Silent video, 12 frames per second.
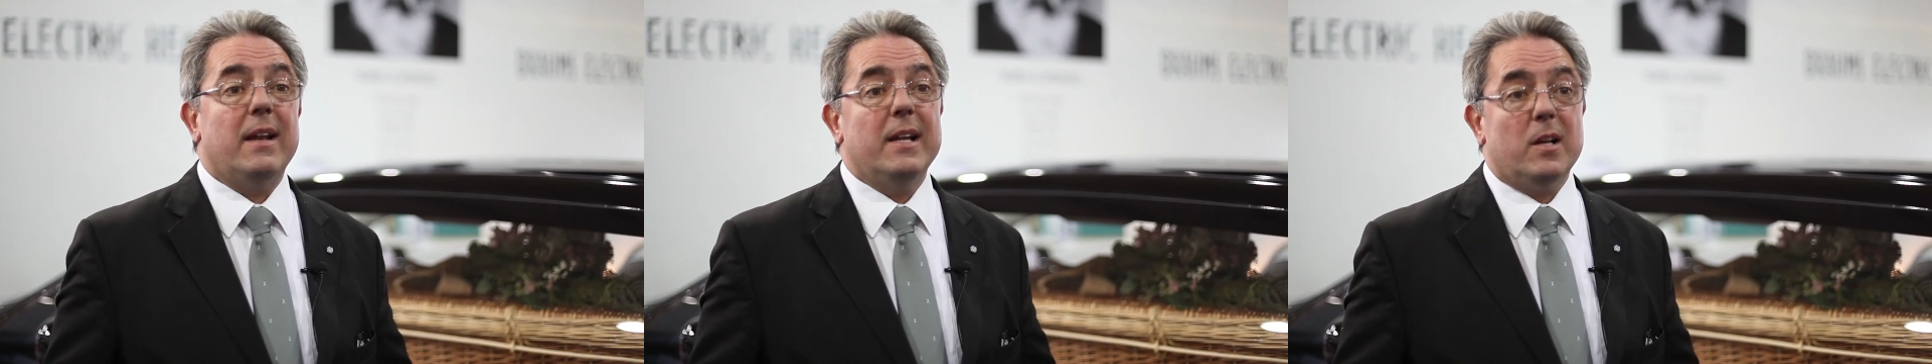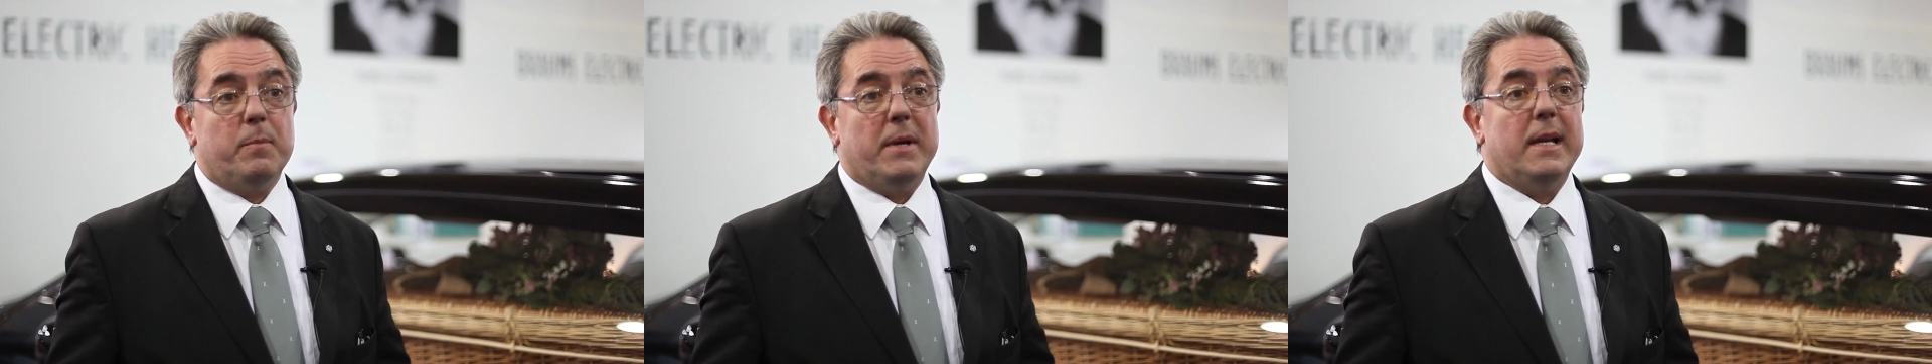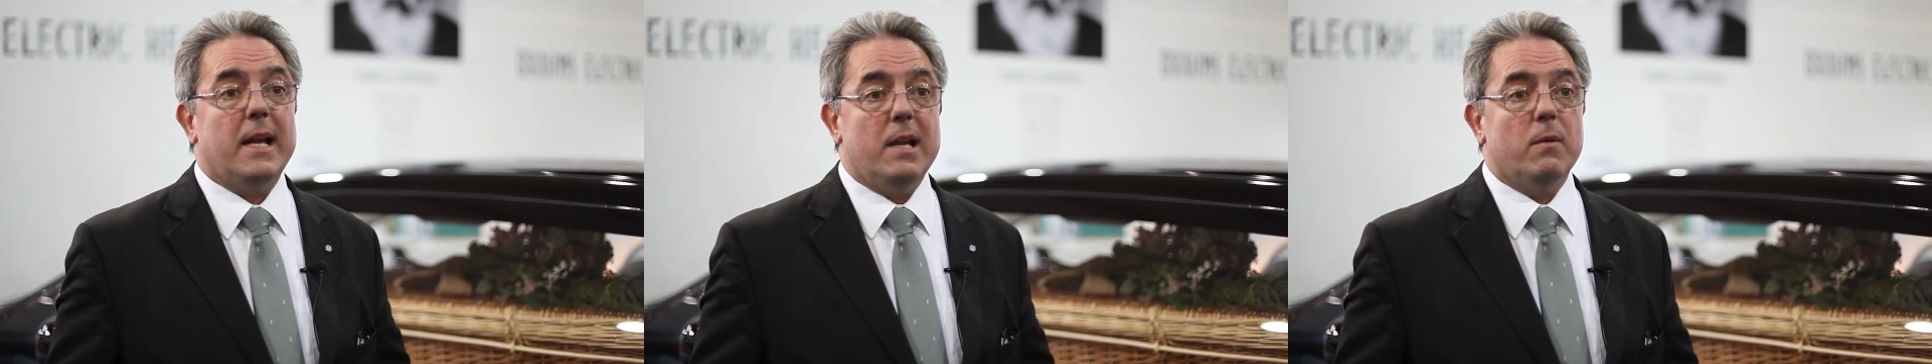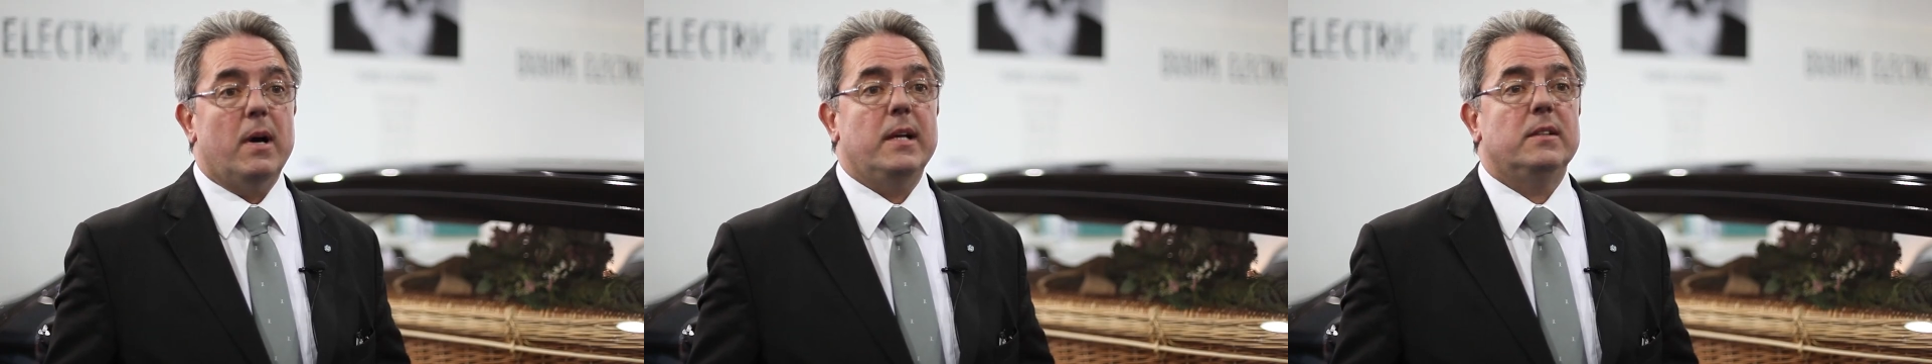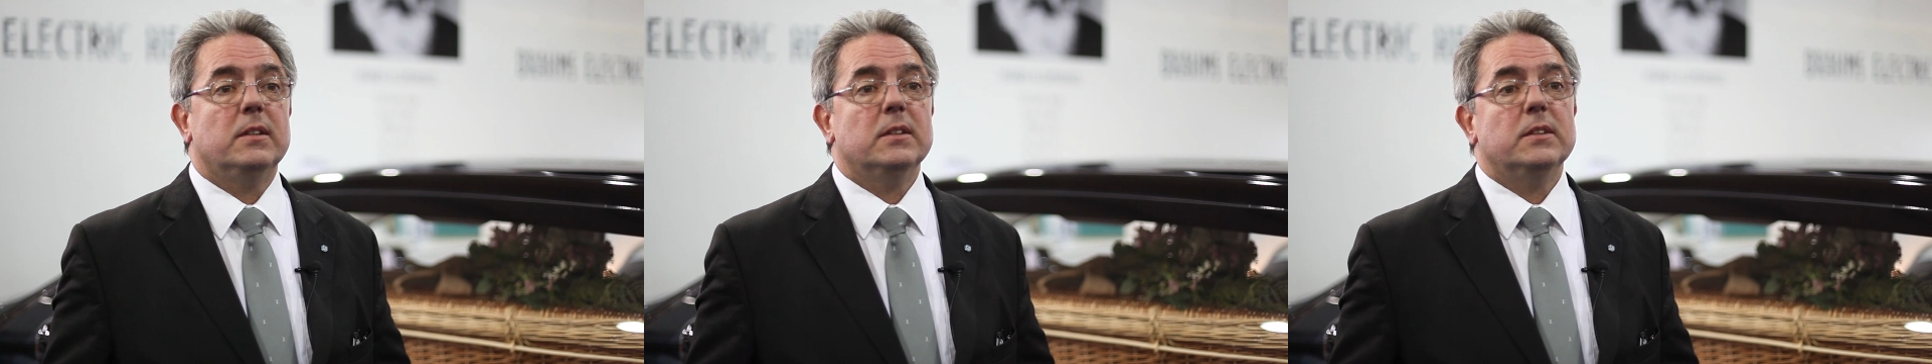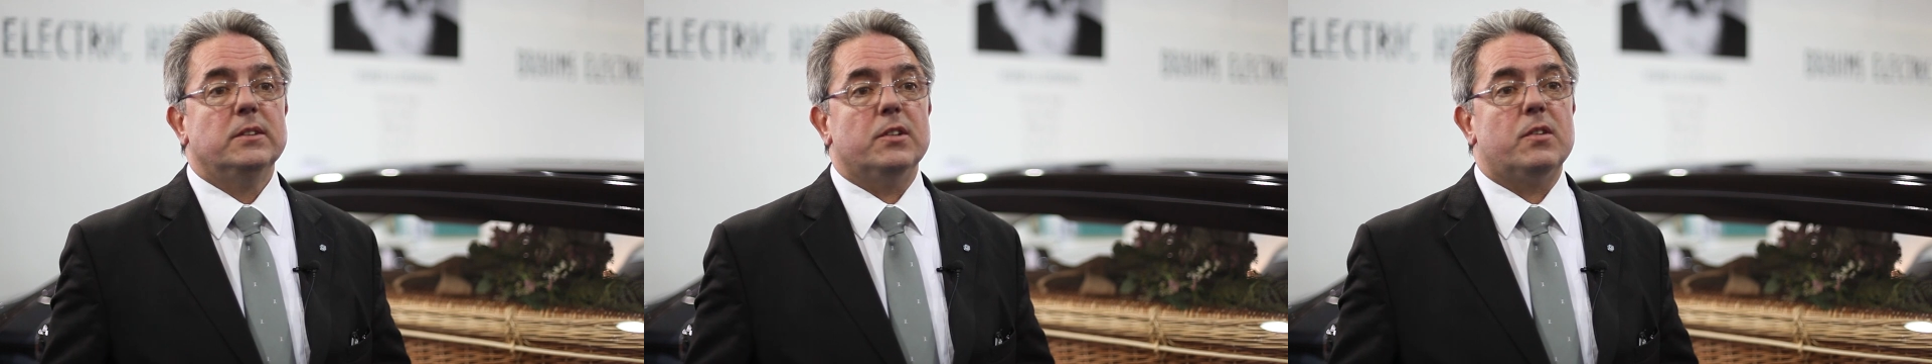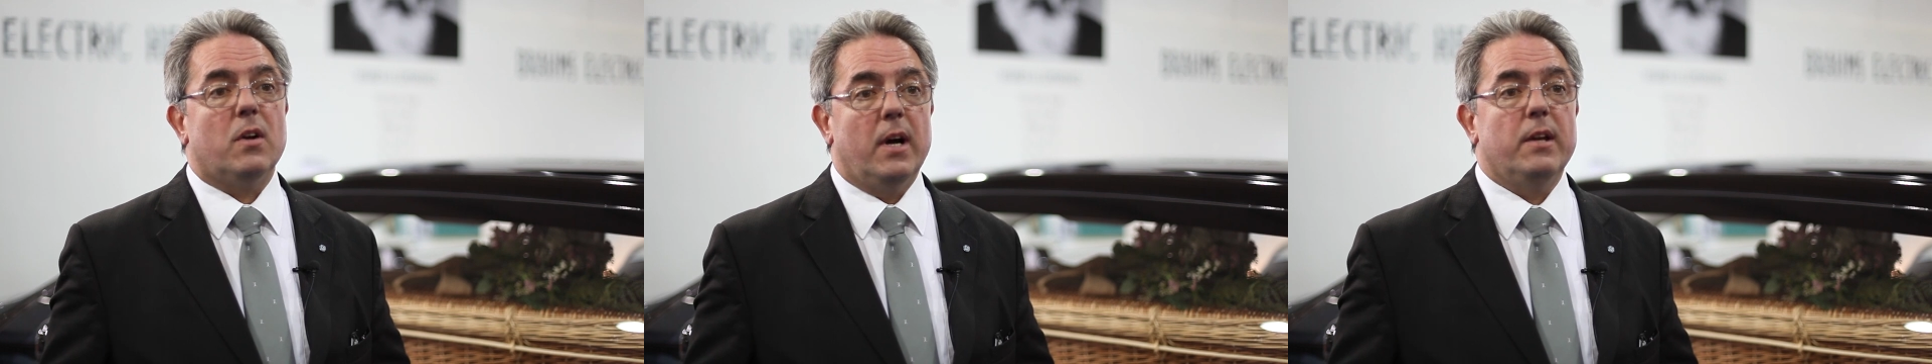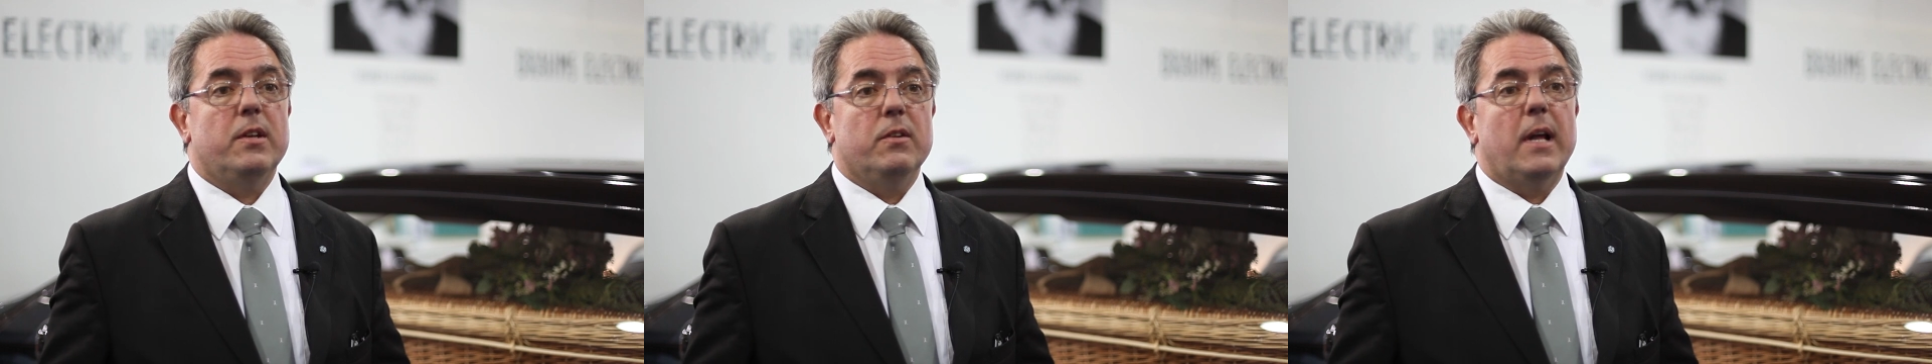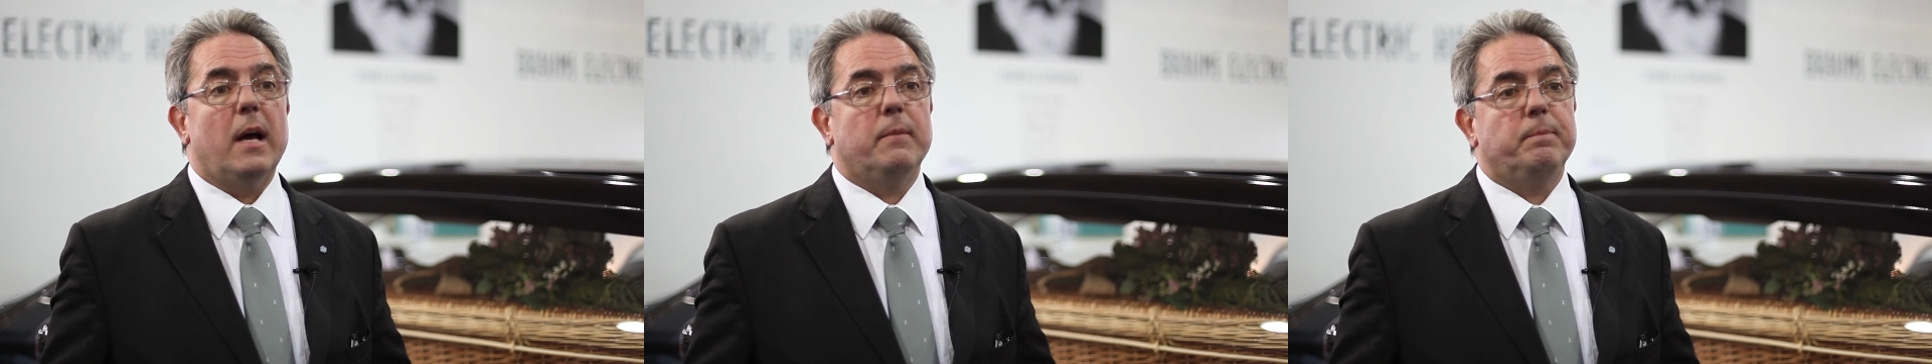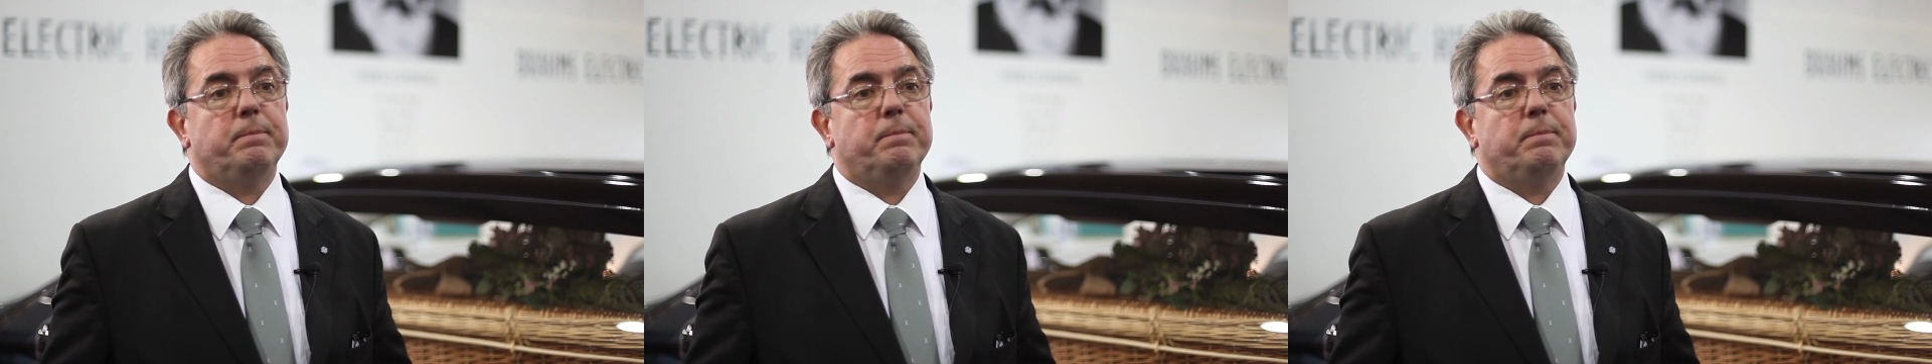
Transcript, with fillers: little bit anyway to try and do that.